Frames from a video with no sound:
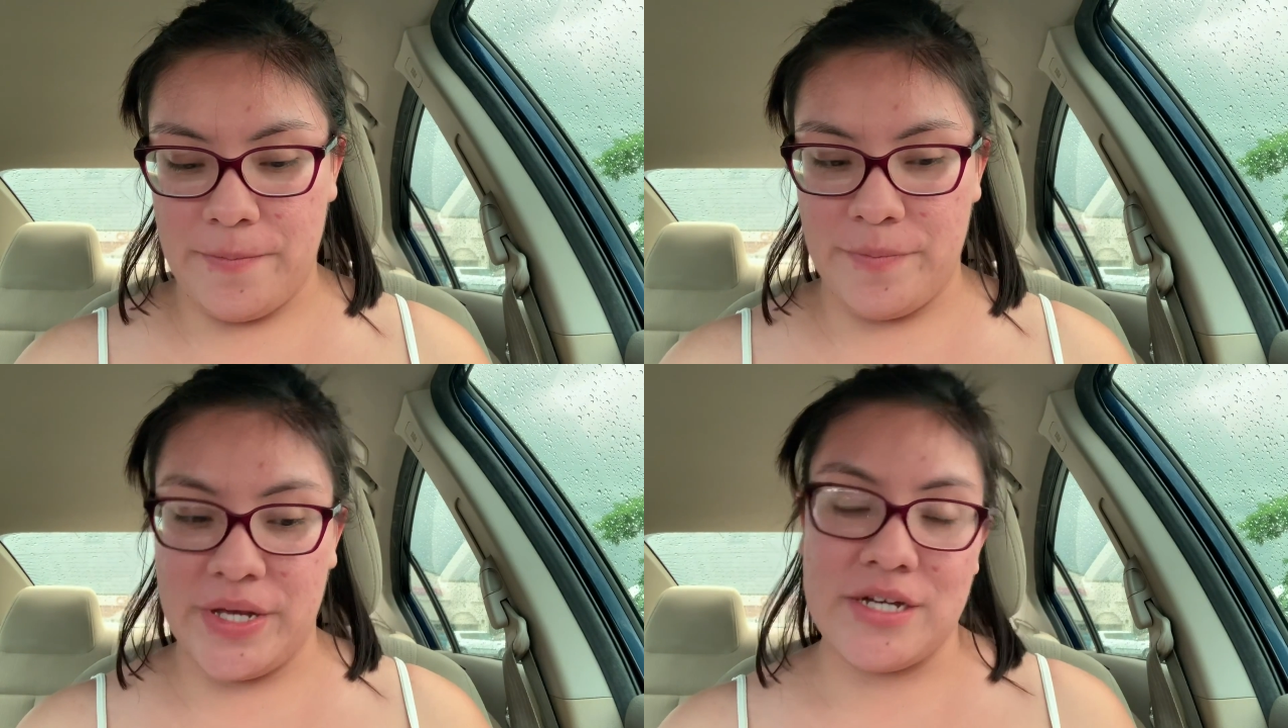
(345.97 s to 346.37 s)

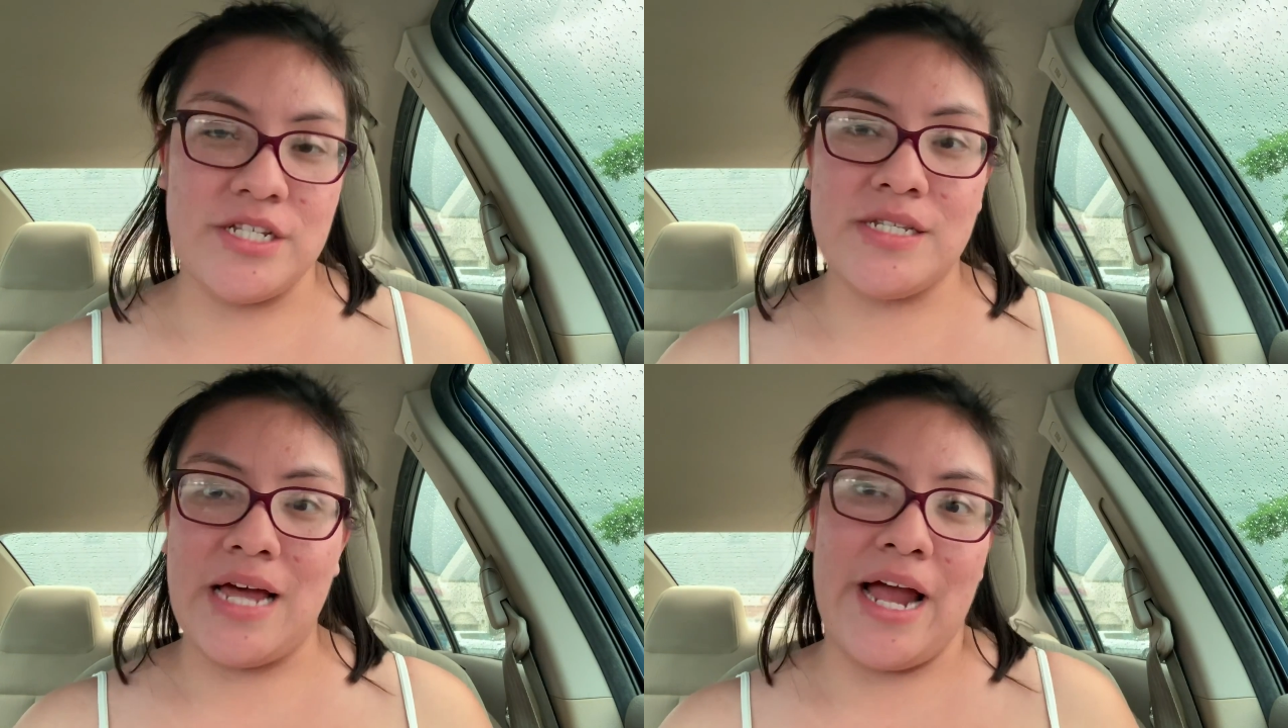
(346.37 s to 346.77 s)

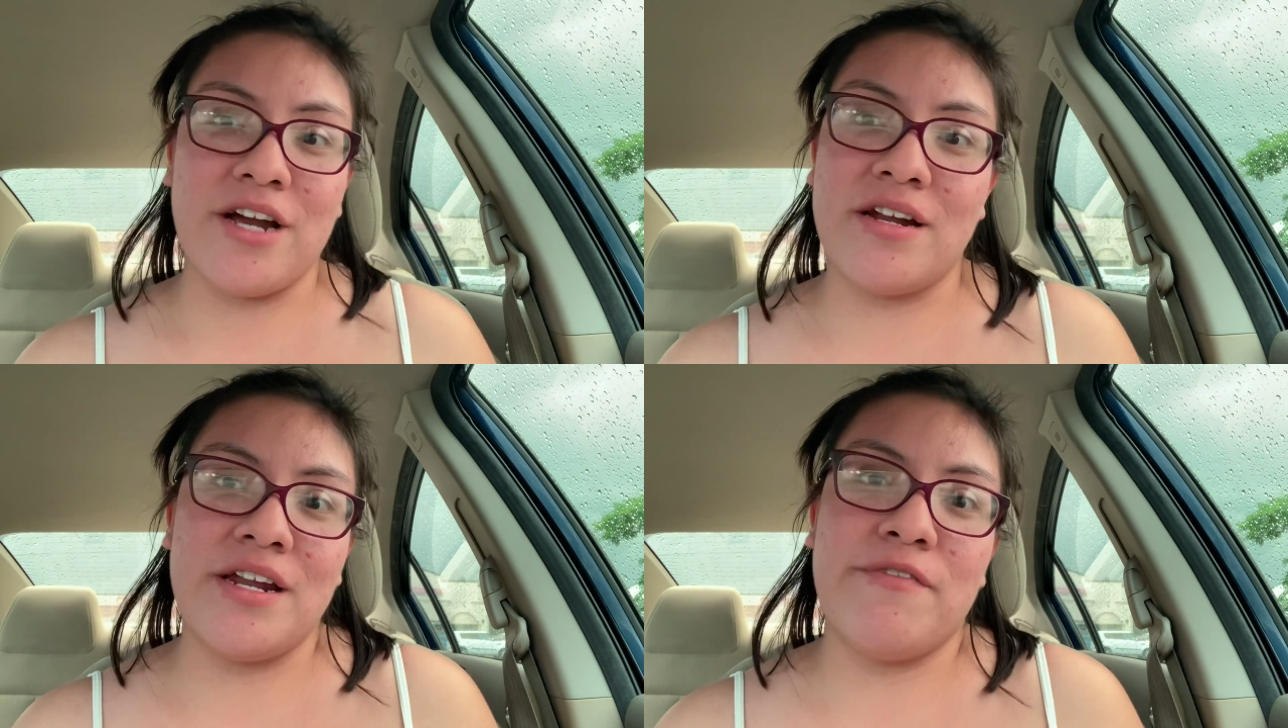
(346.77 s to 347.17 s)
because I
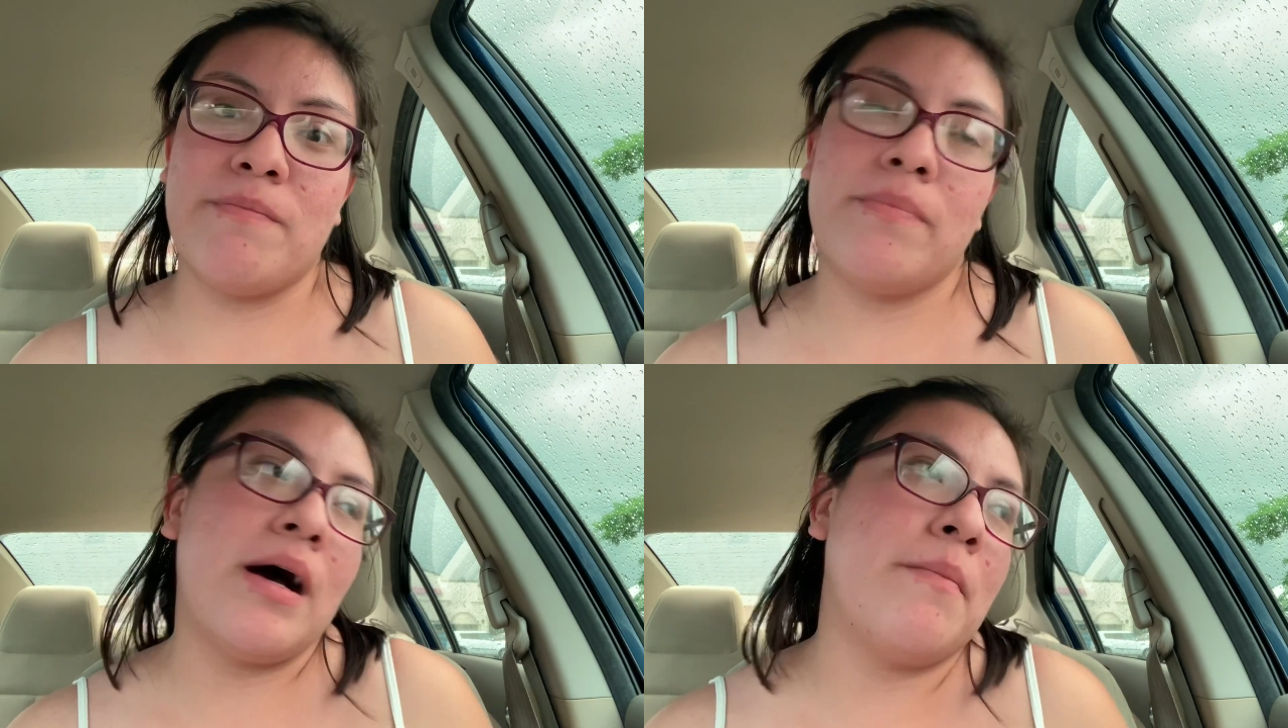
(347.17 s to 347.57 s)
couldn't
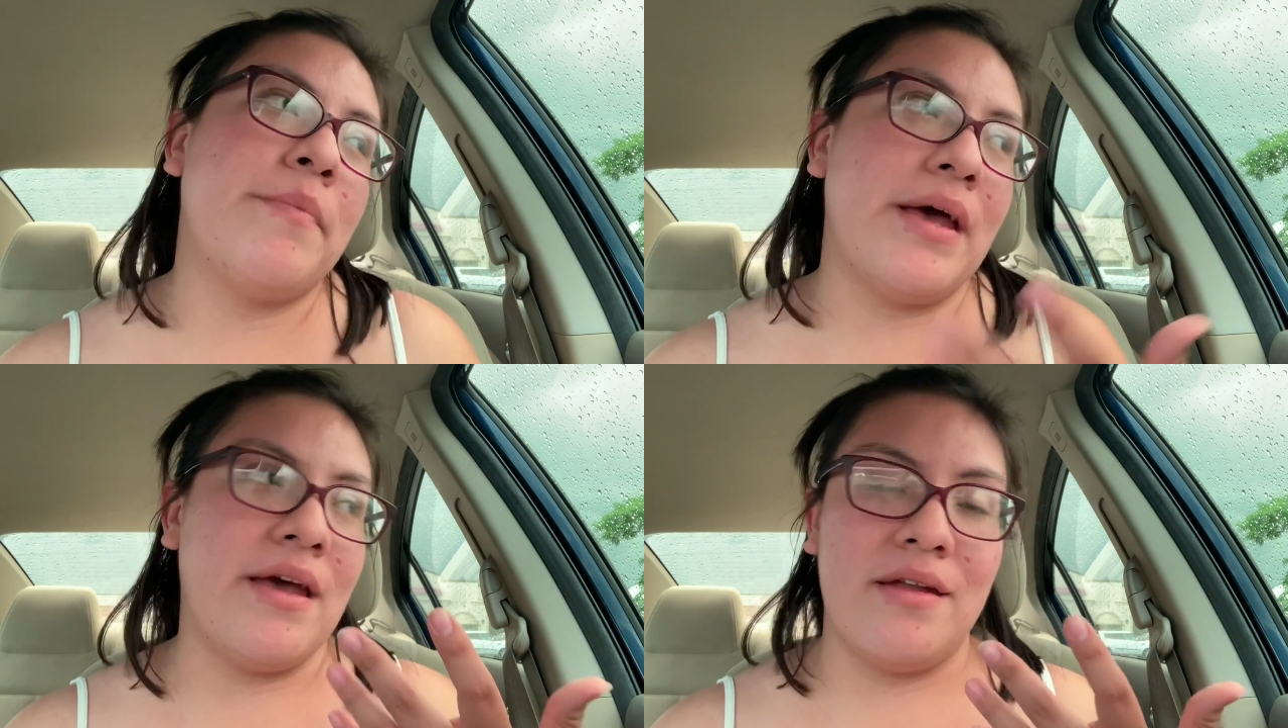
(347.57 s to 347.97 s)
even
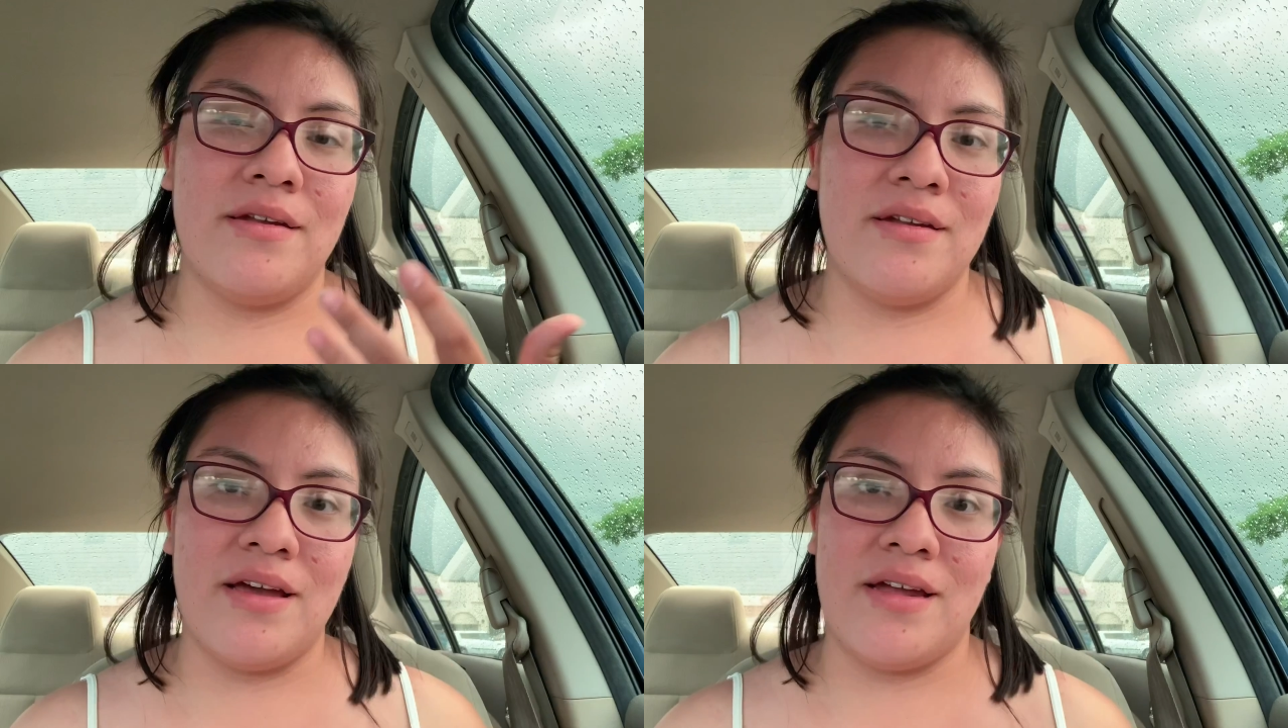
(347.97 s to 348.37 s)
pump and